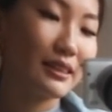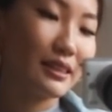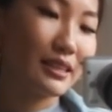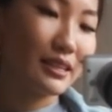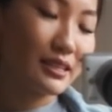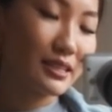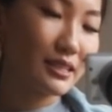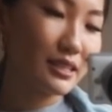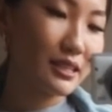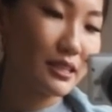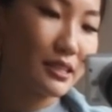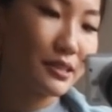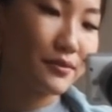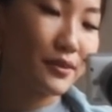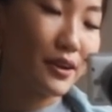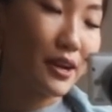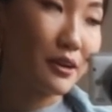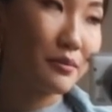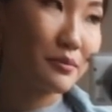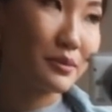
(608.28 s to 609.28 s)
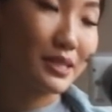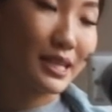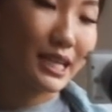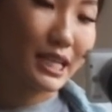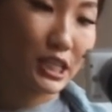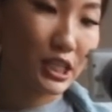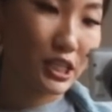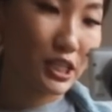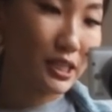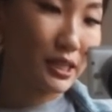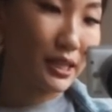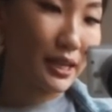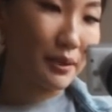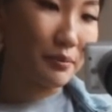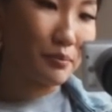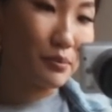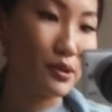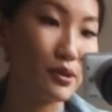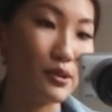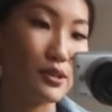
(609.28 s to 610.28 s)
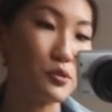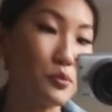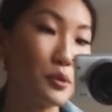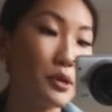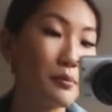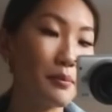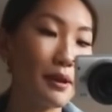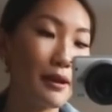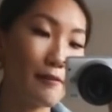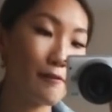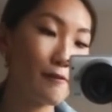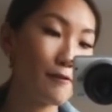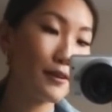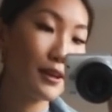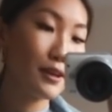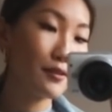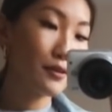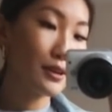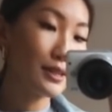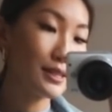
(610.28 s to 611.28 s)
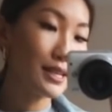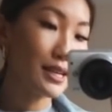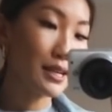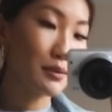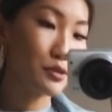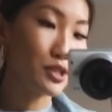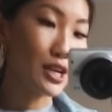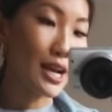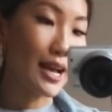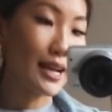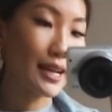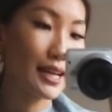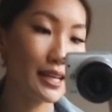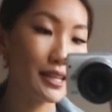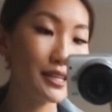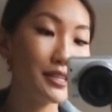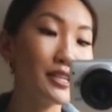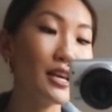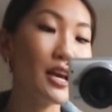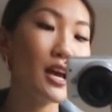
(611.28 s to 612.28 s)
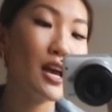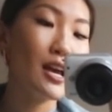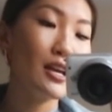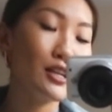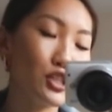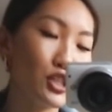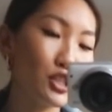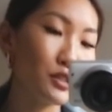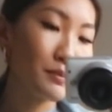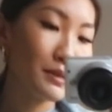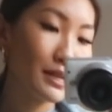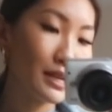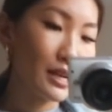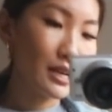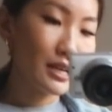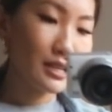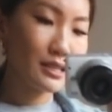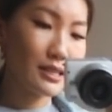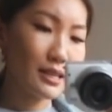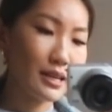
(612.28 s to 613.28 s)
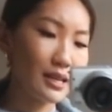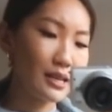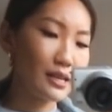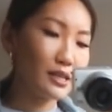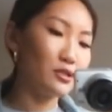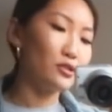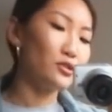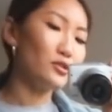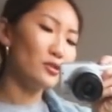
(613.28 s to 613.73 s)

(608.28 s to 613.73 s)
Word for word: This is from Sage the Label. It's one of my favorite denim jackets just because it is